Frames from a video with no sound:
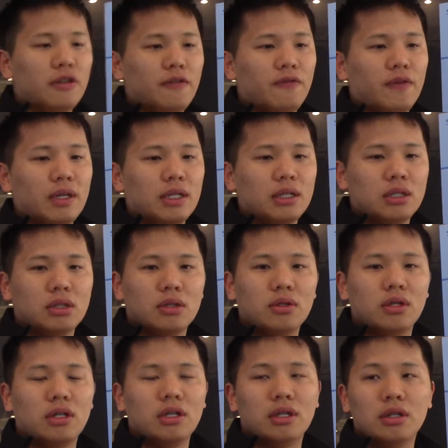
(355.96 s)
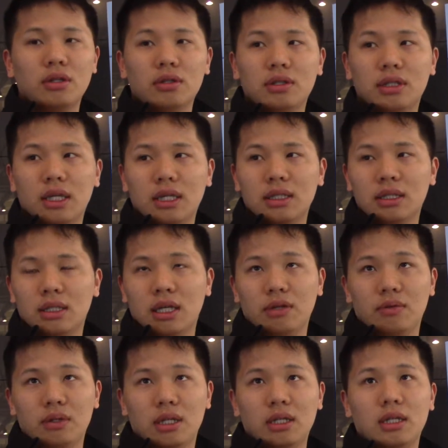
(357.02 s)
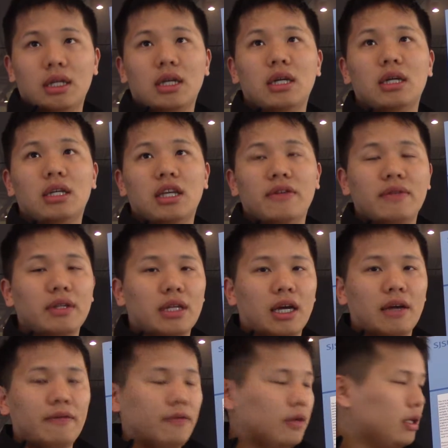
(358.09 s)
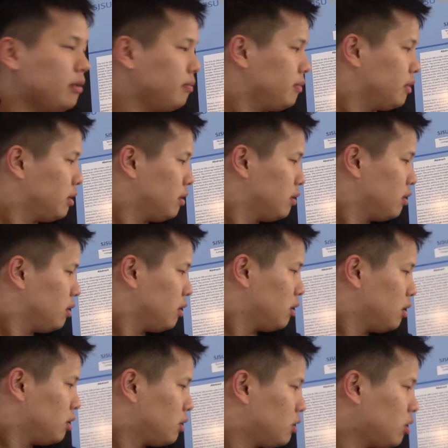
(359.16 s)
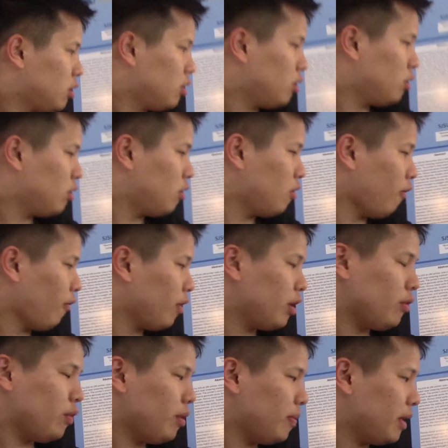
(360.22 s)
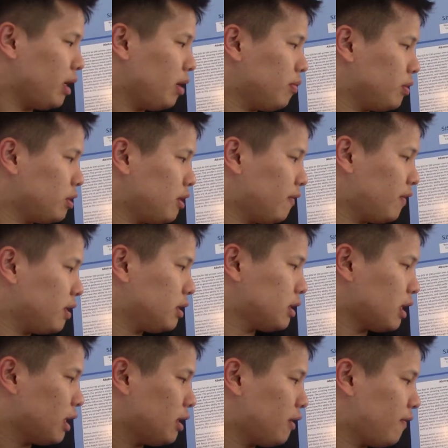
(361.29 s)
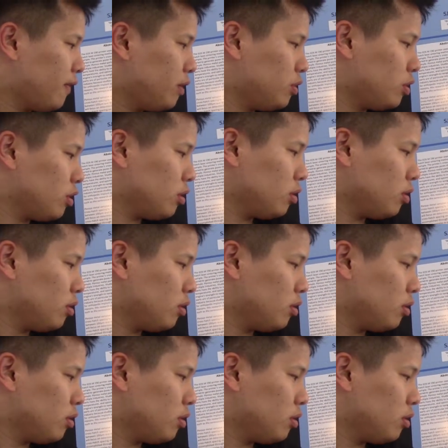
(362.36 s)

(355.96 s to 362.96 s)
finish those tests like within the given time frame. So hopefully we'd be able to finish that in the future.